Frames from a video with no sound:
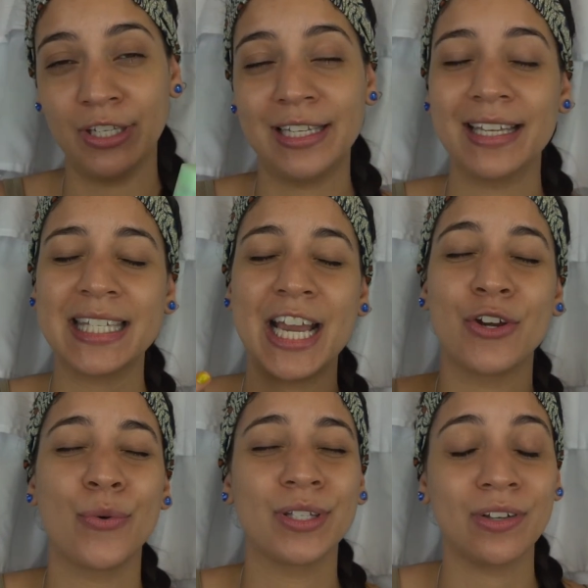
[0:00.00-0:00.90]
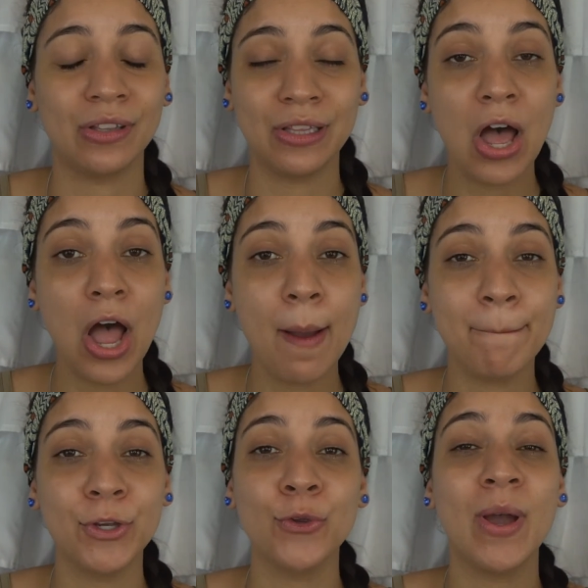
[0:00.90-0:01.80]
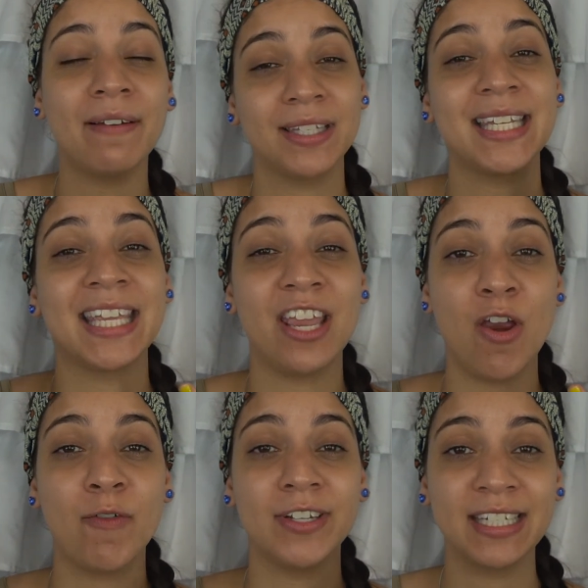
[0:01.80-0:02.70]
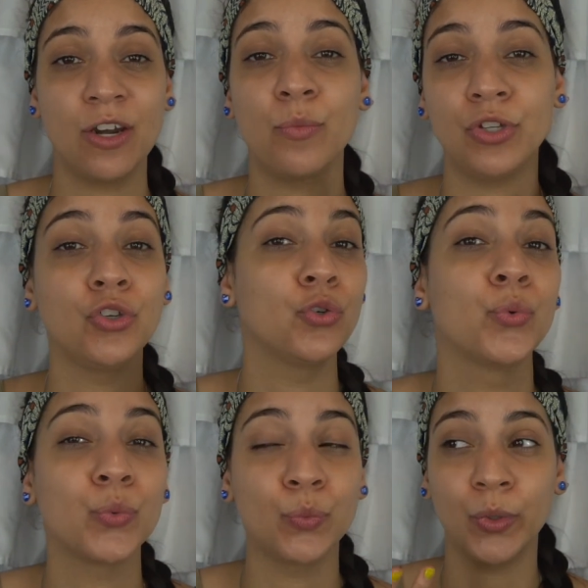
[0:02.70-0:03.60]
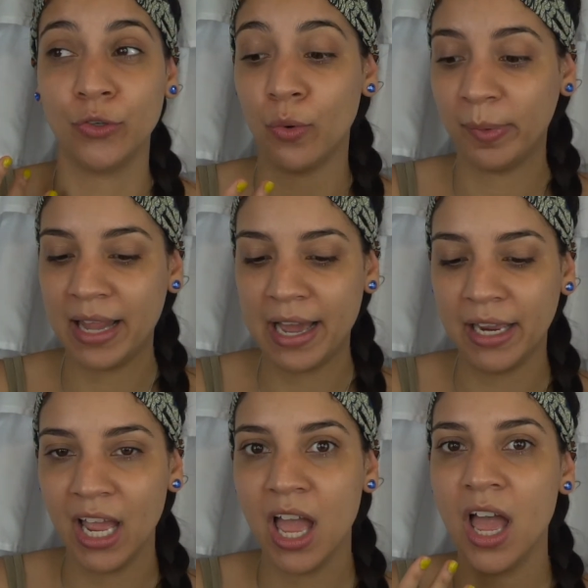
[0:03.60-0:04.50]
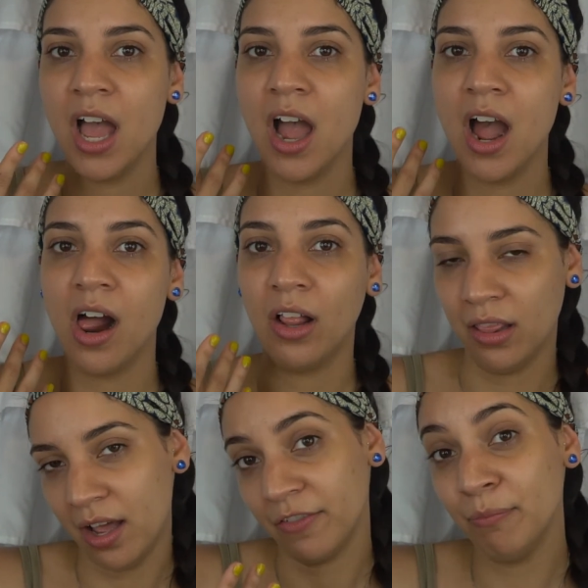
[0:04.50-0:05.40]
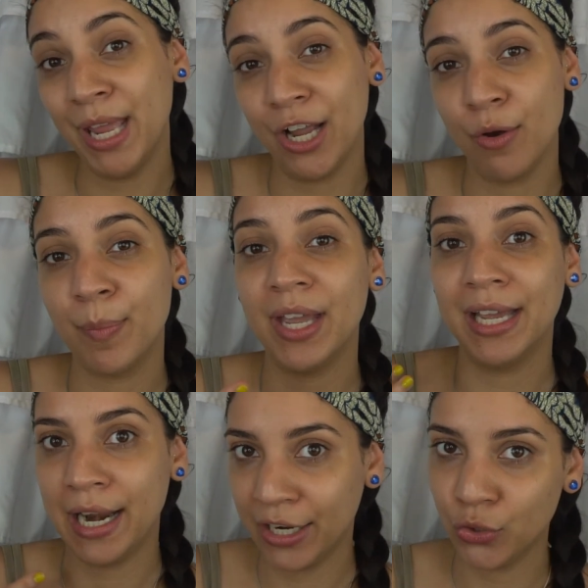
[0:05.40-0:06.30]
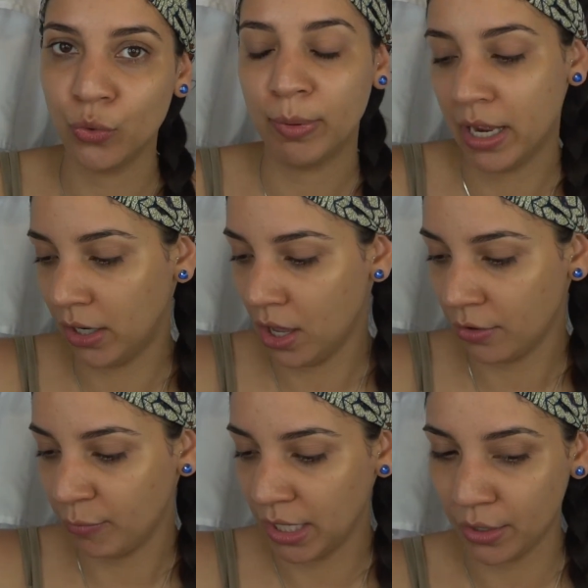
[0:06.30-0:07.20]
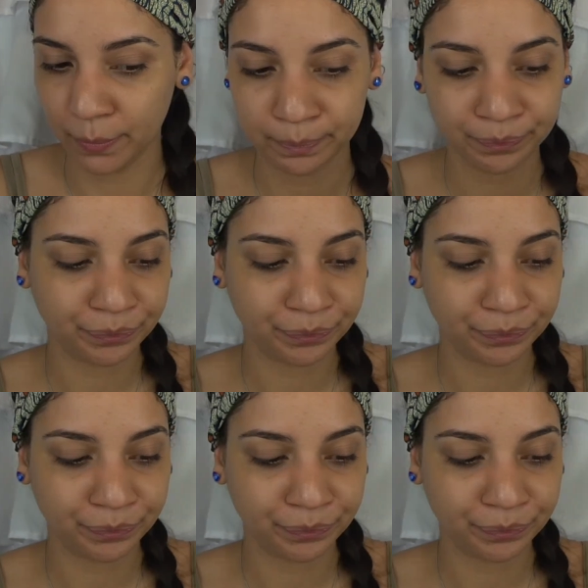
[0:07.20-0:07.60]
Yes, I know it's a lot, but you have to take care of your skin when you apply a lot of makeup, and I do apply a lot of makeup.